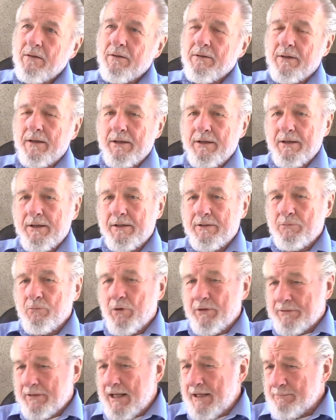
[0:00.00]
And
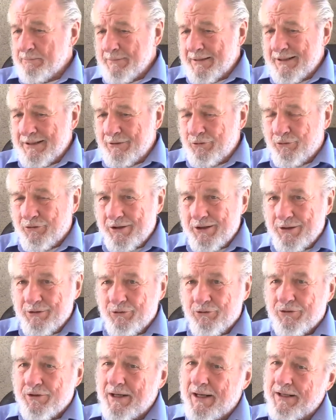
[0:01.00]
what that means
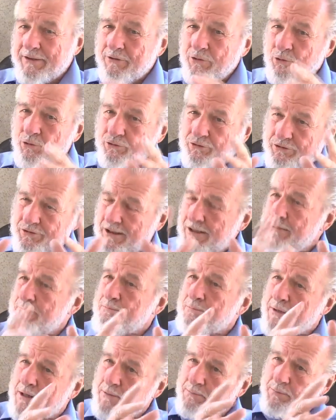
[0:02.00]
is that those same
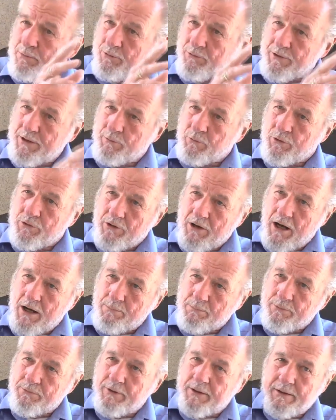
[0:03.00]
people that were
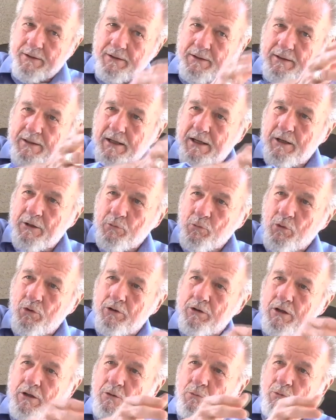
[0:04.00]
operating and
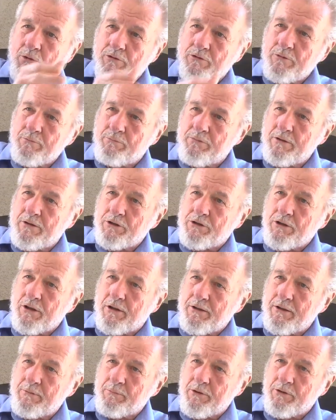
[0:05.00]
working with the British
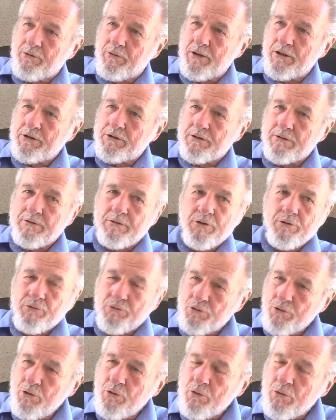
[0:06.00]
on immigration
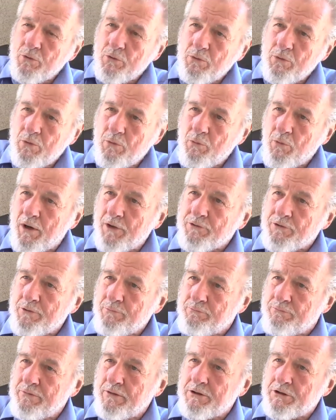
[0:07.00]
knew what the
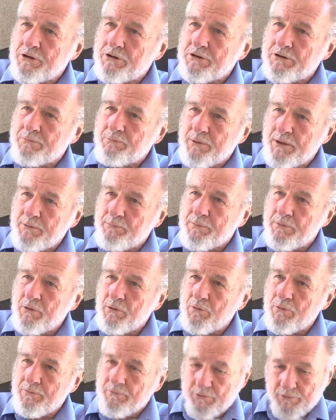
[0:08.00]
British
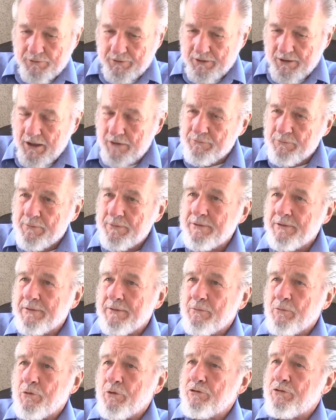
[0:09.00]
people or the government
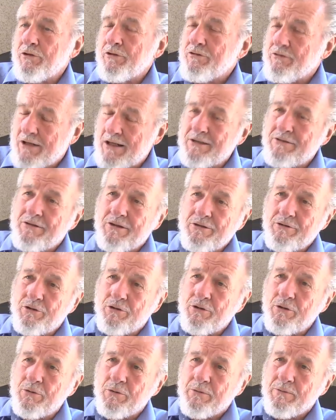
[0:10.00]
was intending to
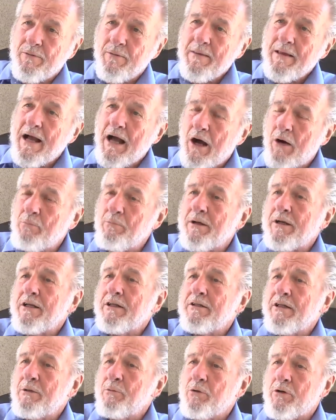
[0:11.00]
do, how many
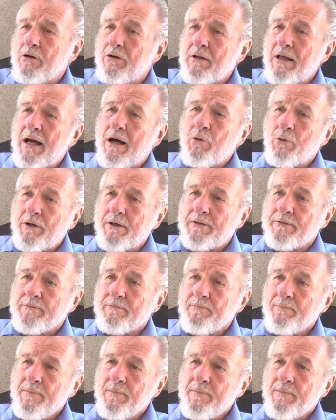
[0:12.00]
they would allow in.